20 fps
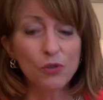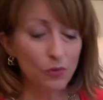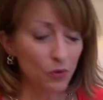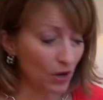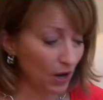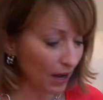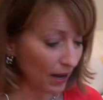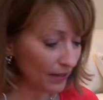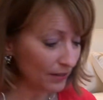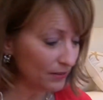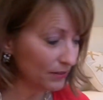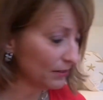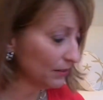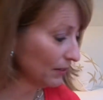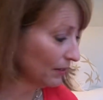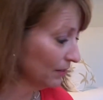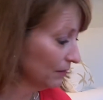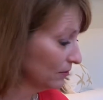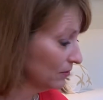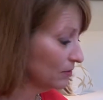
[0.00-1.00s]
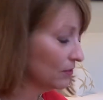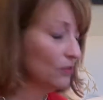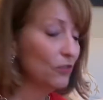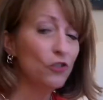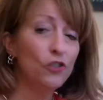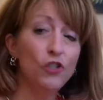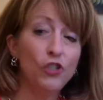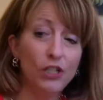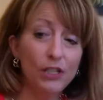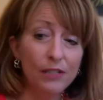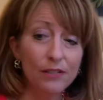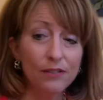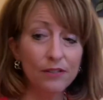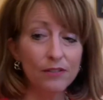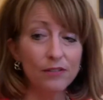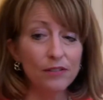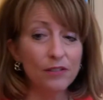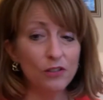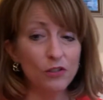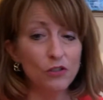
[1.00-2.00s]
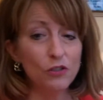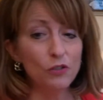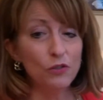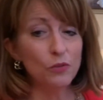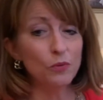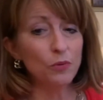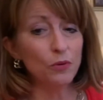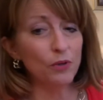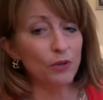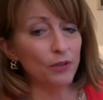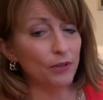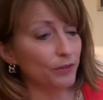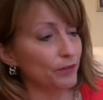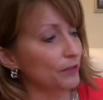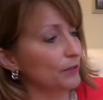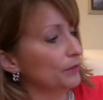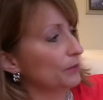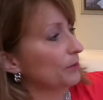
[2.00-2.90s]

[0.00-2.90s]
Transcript: God sent Jesus into the world.